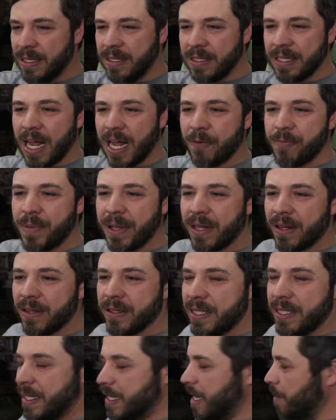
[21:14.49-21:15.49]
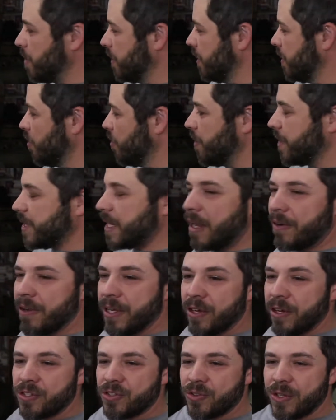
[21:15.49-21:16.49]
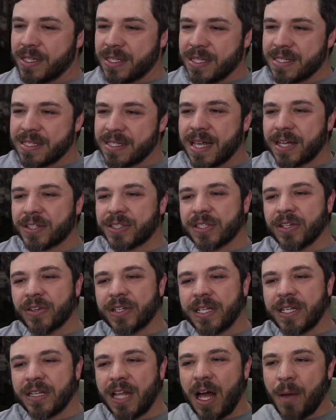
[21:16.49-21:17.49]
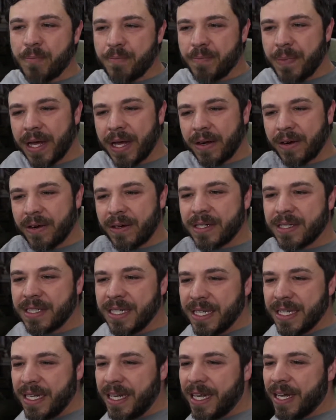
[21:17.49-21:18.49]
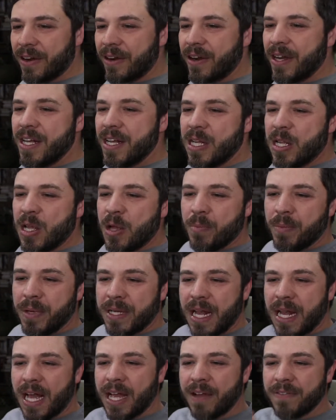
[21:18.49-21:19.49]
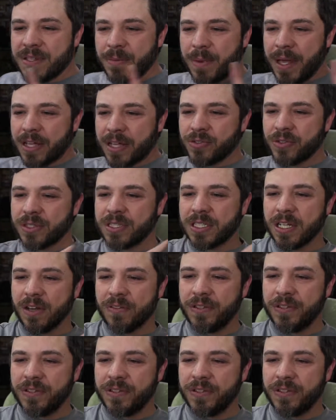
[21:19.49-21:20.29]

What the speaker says: I've been cleaning up a little bit down here, so this is actually looking a lot better in here, but now I have some extra stuff.